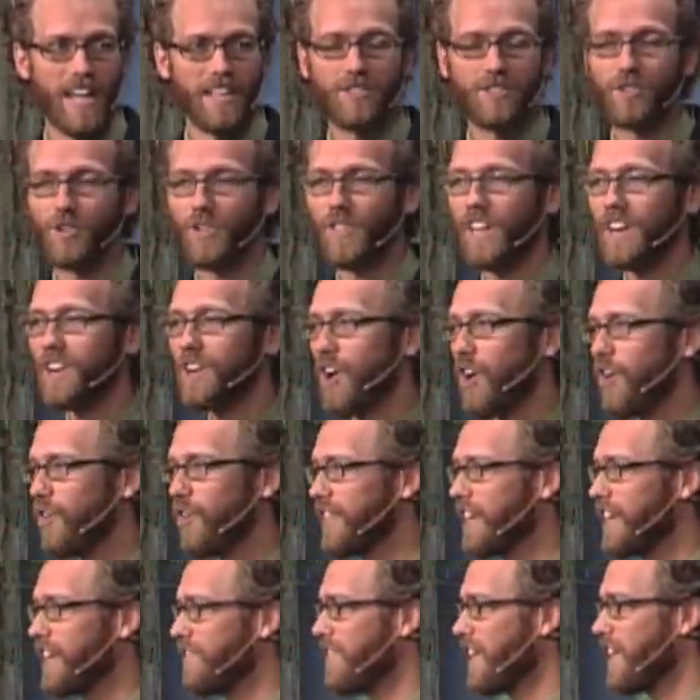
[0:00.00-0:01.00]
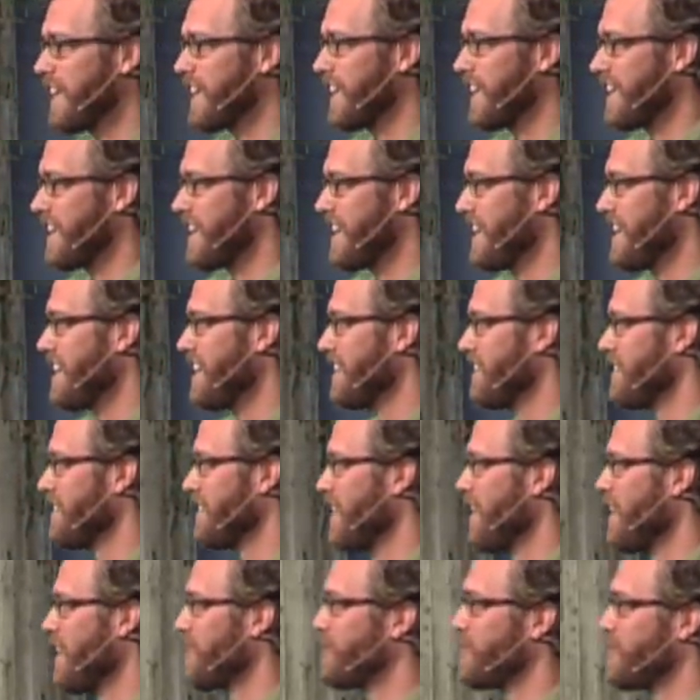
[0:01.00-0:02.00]
And so they know that if they can get
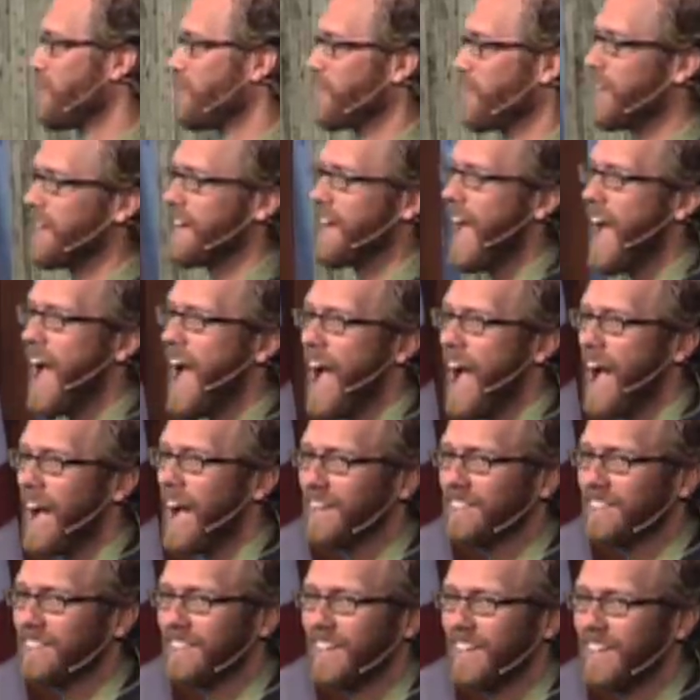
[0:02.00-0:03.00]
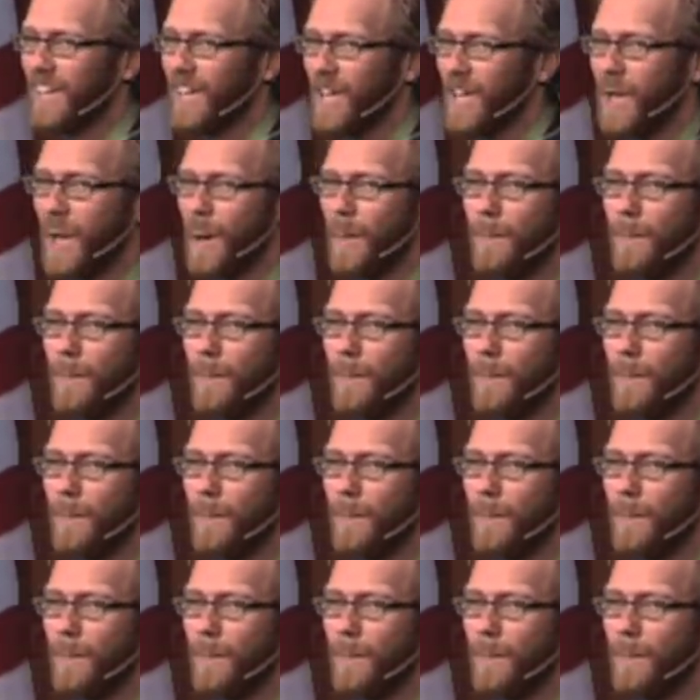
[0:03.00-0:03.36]
us to react